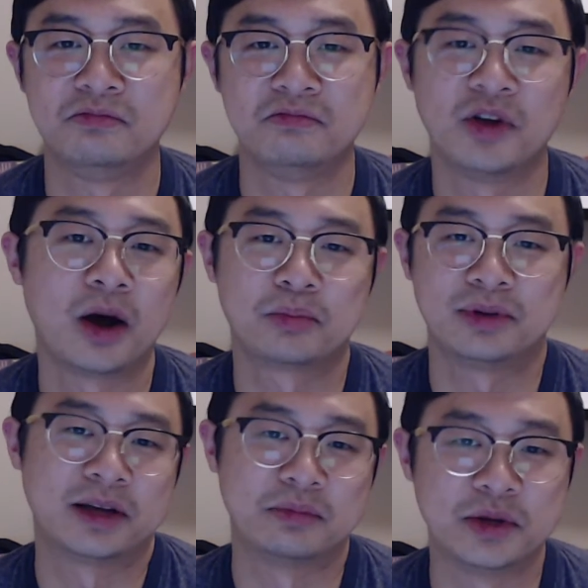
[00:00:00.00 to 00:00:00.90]
not
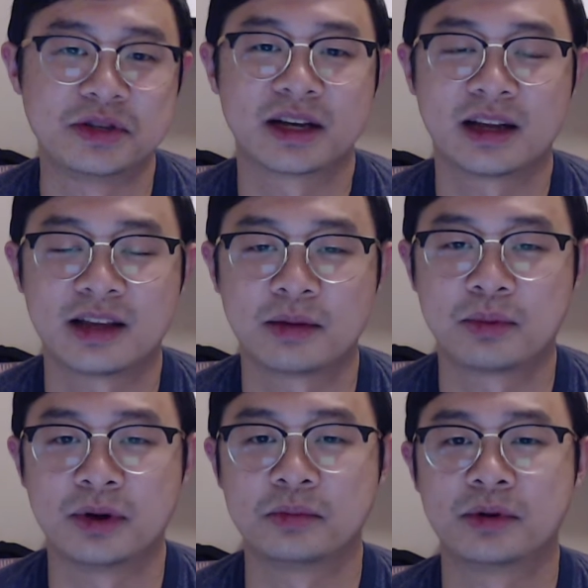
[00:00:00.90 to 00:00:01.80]
playing music at that
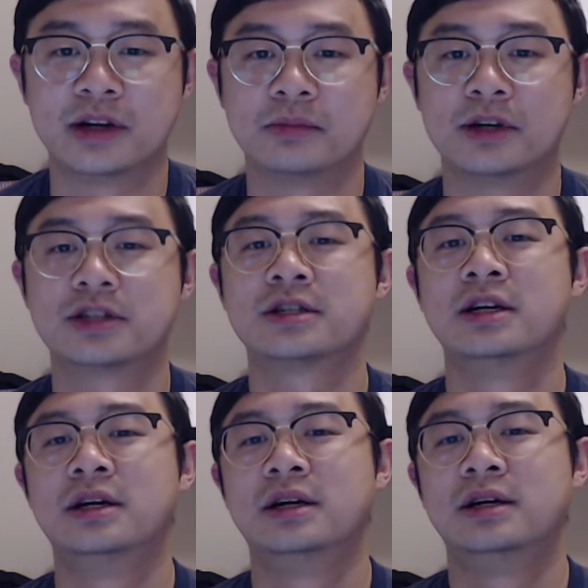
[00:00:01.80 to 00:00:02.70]
point, pretty much.
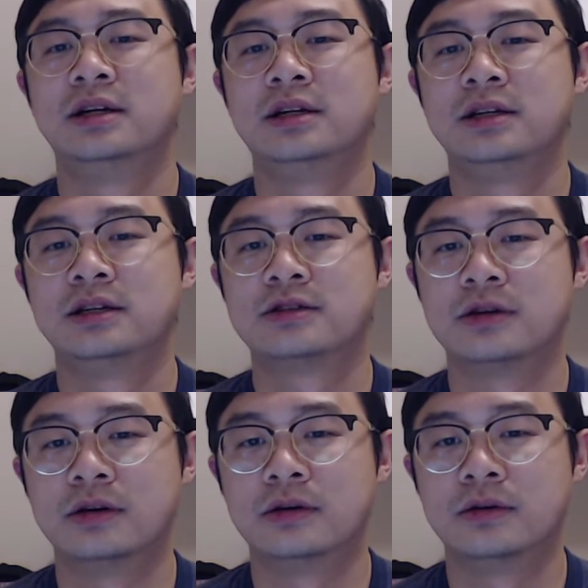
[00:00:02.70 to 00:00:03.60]

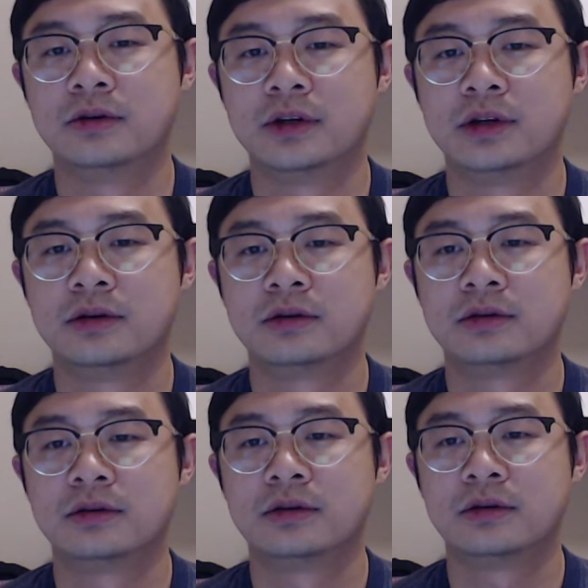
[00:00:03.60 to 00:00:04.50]
So
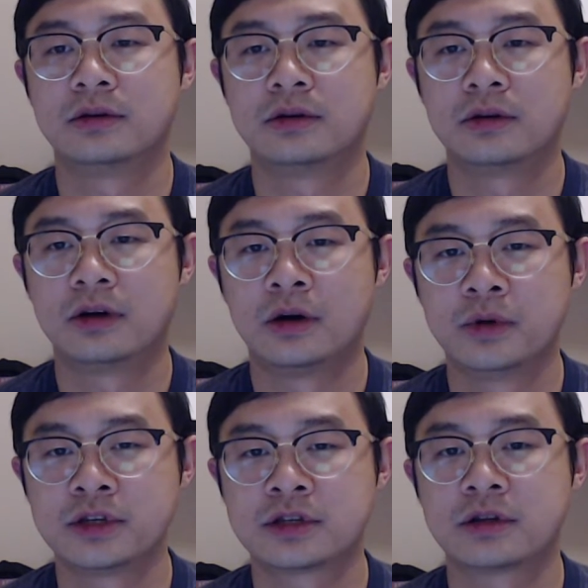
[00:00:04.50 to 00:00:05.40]

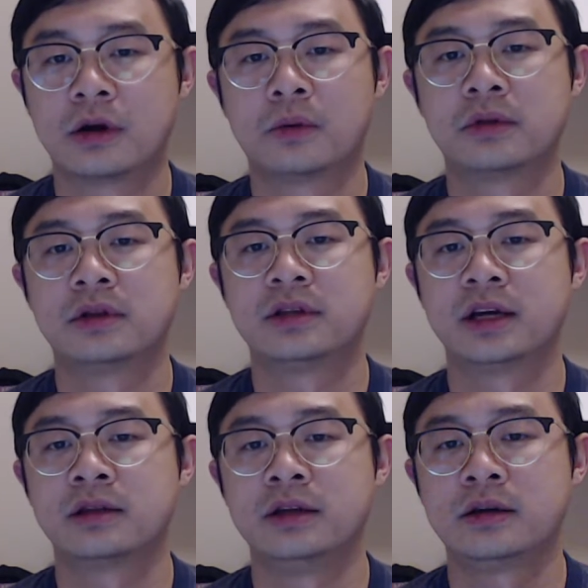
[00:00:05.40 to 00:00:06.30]
always start with the
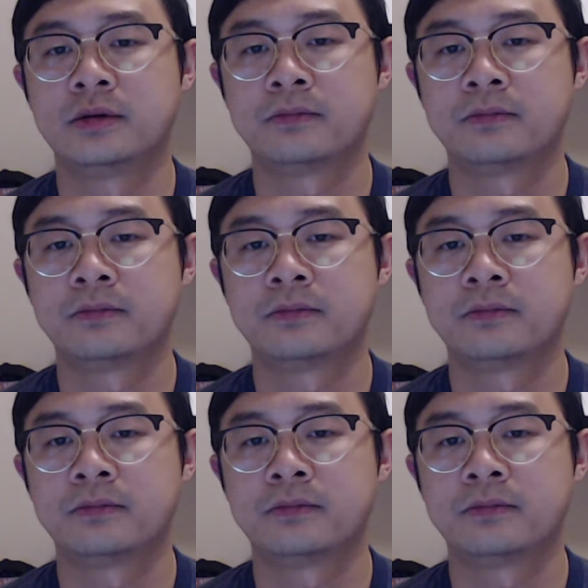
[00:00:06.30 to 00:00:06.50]
technique.